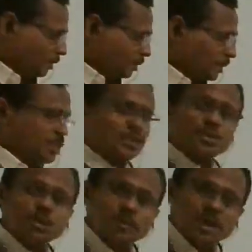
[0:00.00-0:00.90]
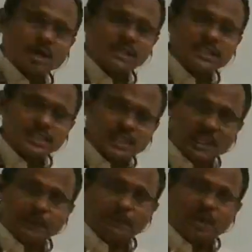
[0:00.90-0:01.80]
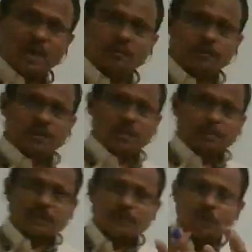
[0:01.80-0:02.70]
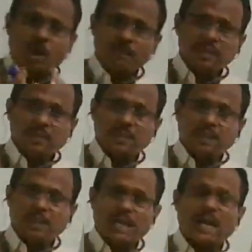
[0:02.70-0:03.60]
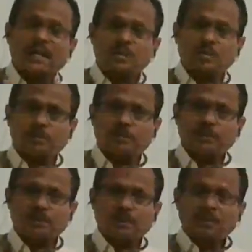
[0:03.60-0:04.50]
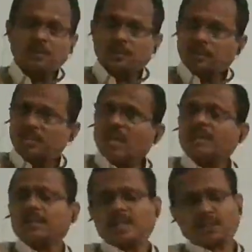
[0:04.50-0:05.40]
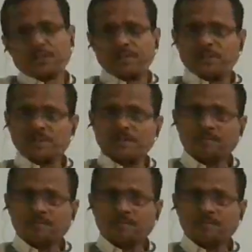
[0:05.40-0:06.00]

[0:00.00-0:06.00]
This stroma is capable of performing the act of dark reactions.